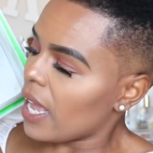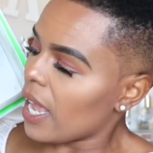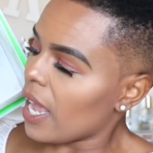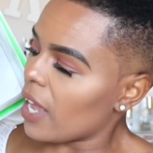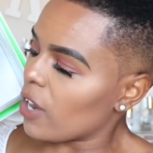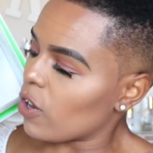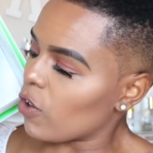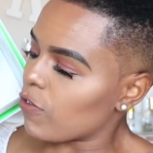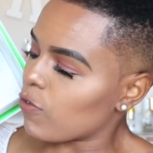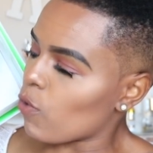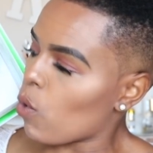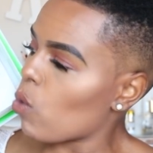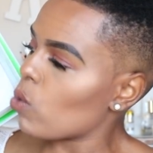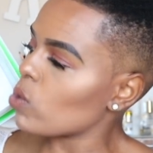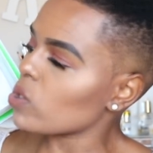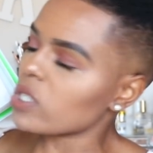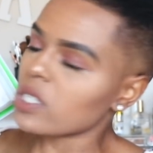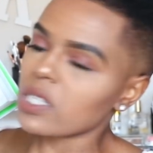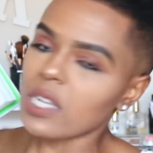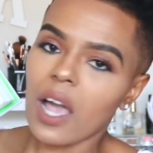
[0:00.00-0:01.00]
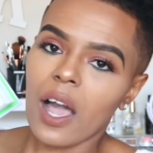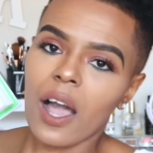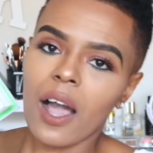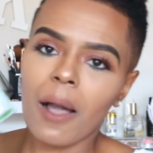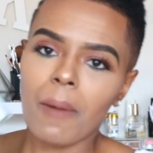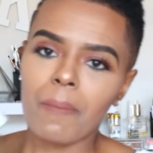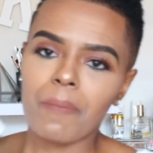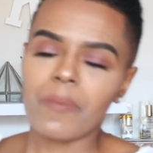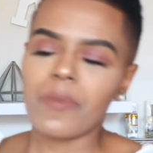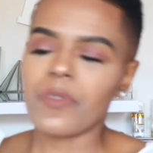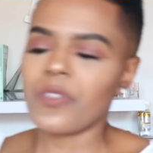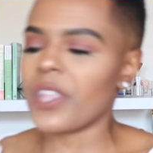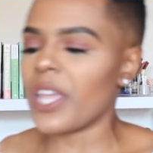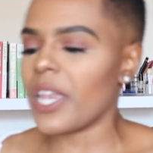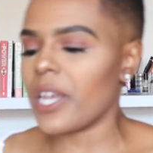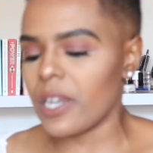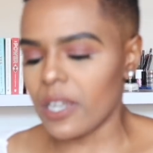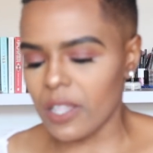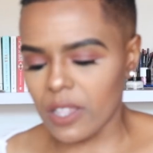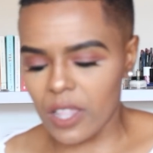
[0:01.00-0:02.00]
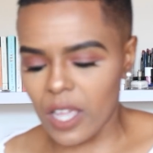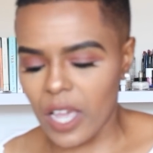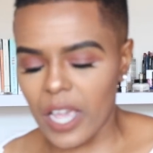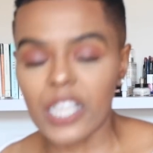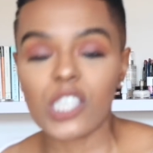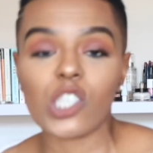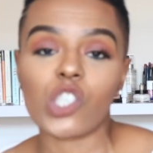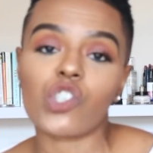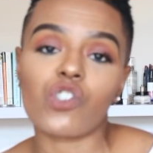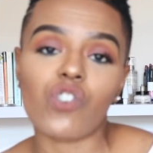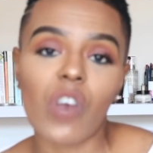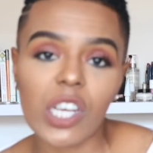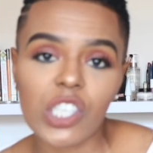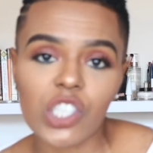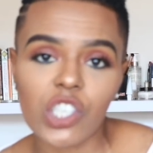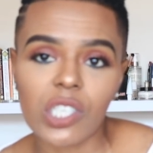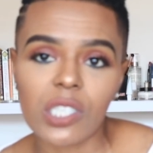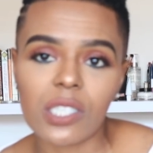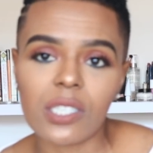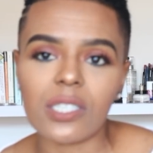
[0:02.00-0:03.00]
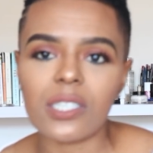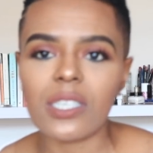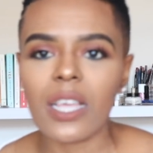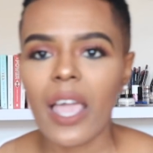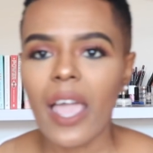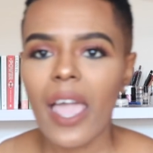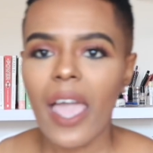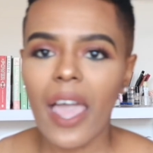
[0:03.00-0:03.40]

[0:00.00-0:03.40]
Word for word: and of course then the instructions